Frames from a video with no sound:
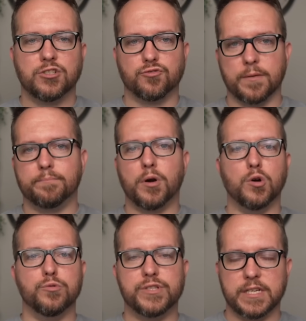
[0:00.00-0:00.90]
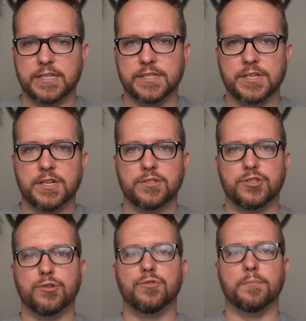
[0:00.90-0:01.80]
Trump poses
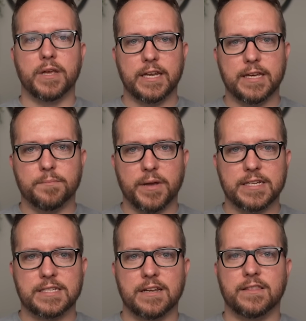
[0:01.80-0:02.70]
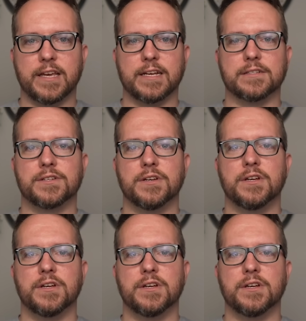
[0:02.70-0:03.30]
to the media based on things